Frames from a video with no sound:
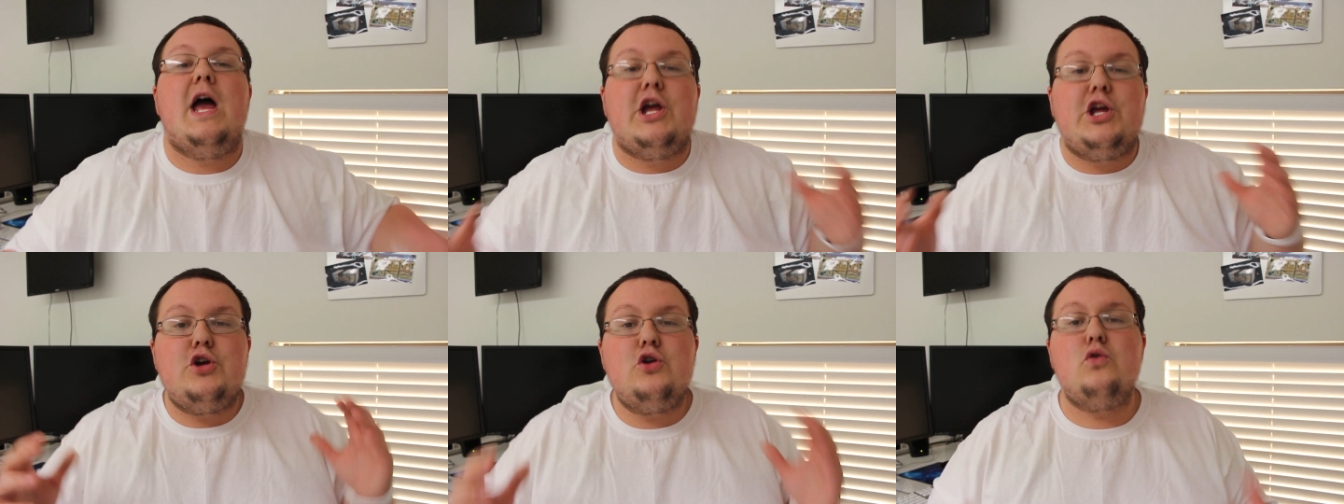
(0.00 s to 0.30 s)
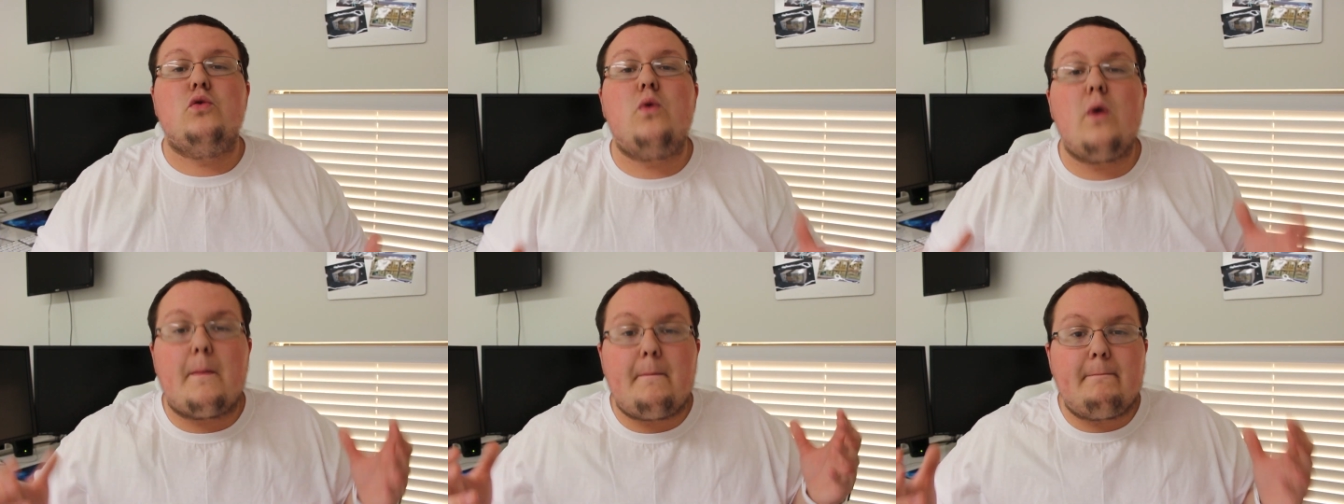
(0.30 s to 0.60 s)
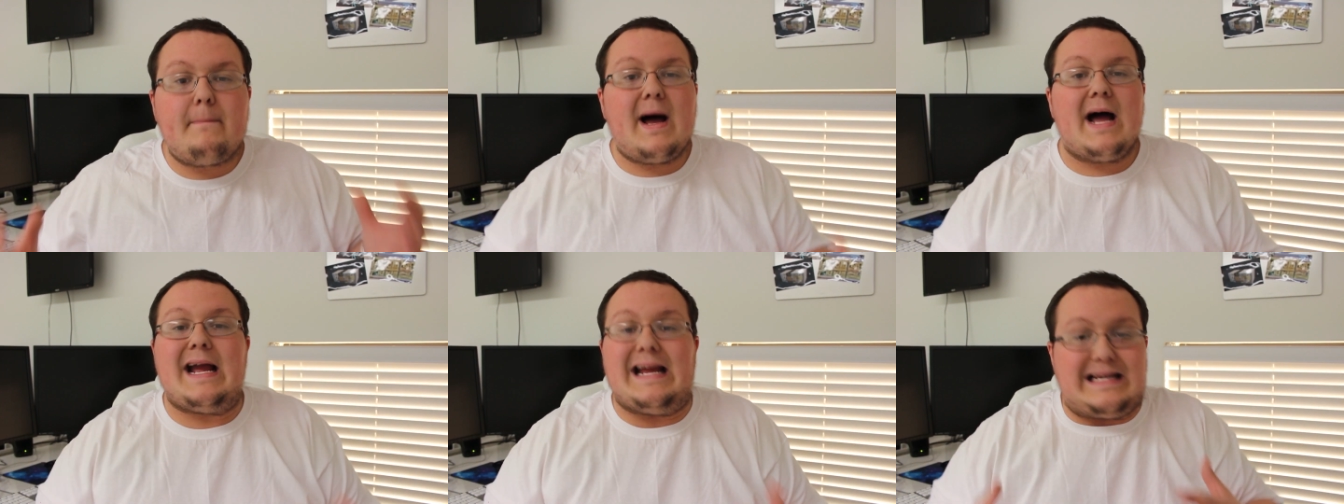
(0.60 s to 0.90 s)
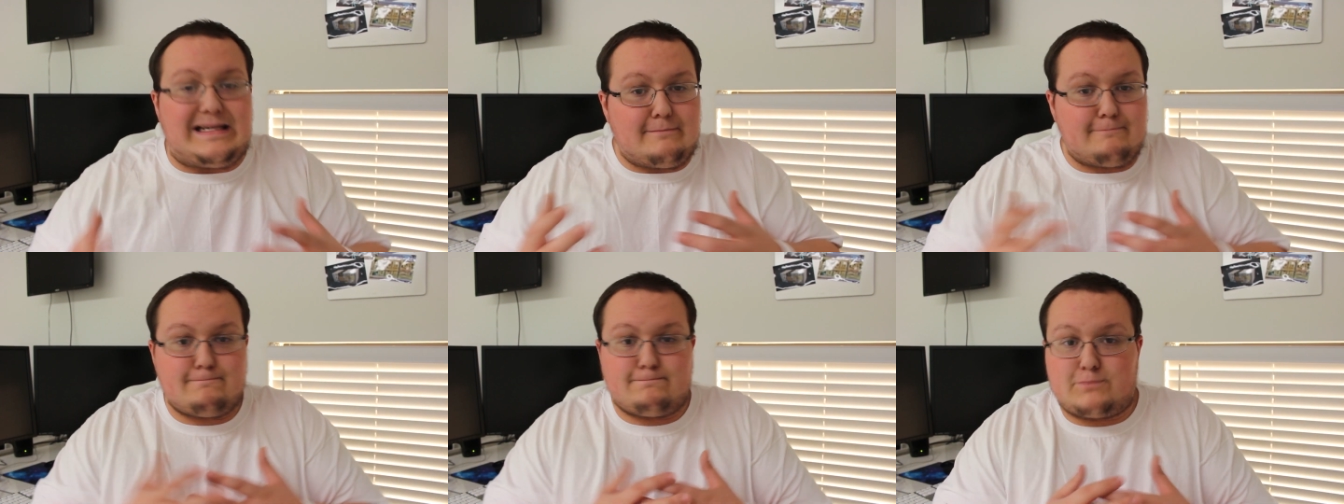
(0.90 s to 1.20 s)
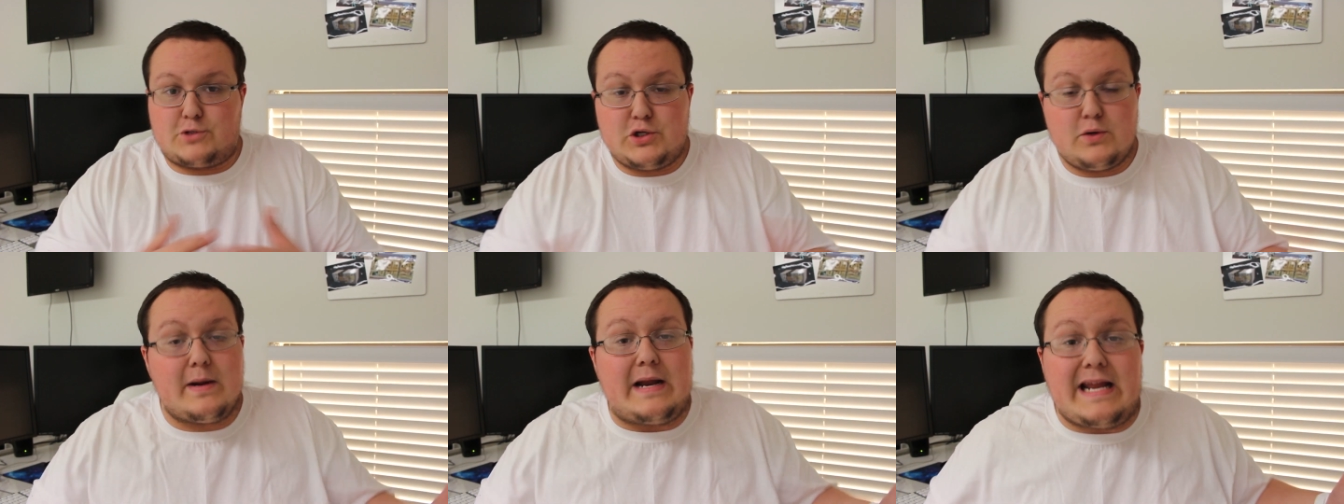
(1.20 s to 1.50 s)
You might
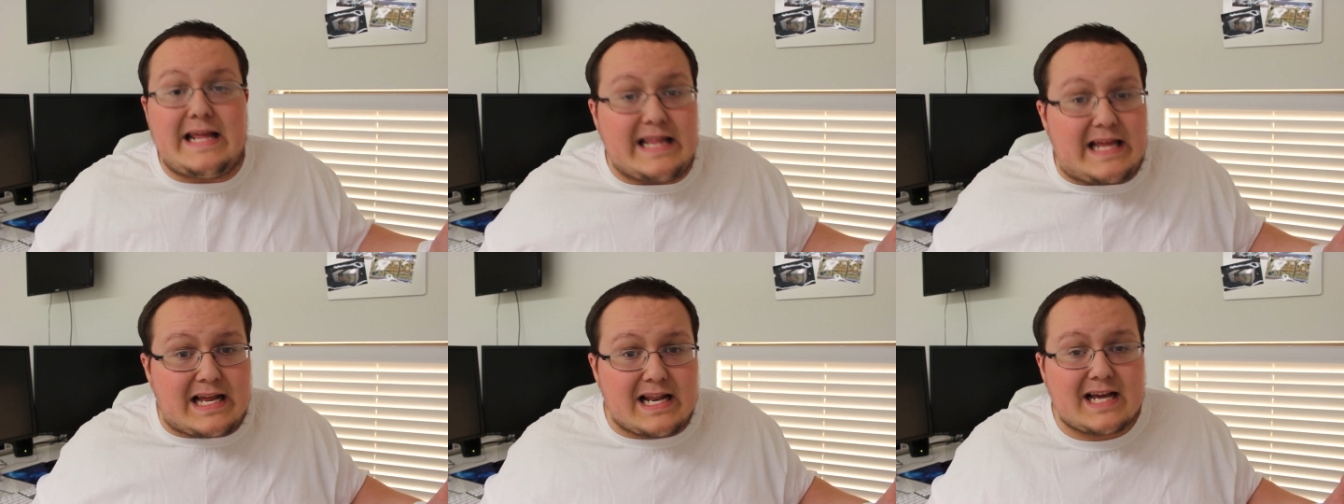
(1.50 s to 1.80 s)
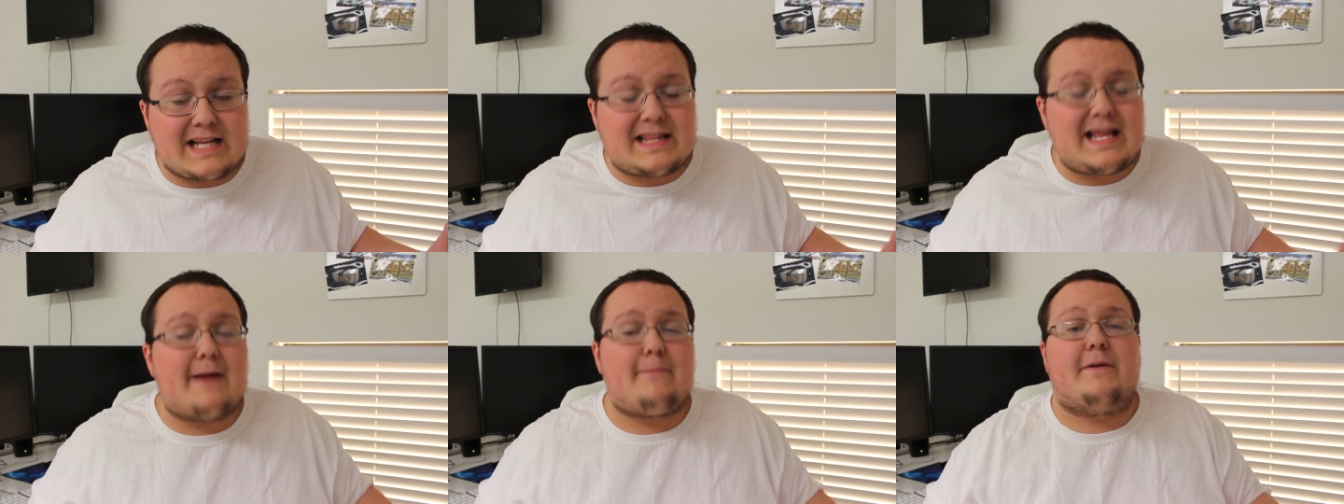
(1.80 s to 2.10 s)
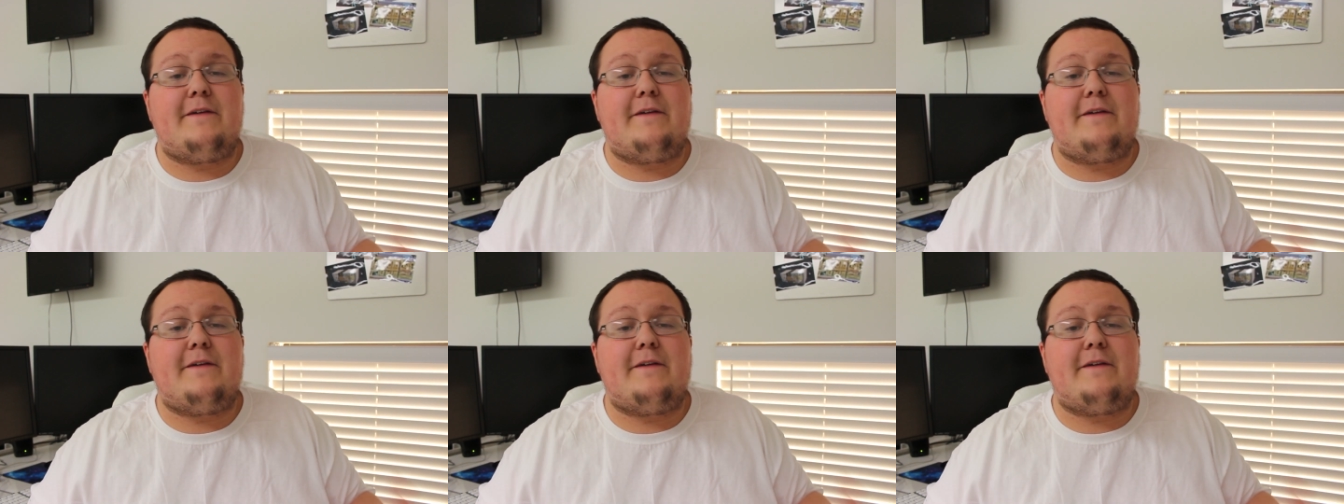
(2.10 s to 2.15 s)
do anything like that.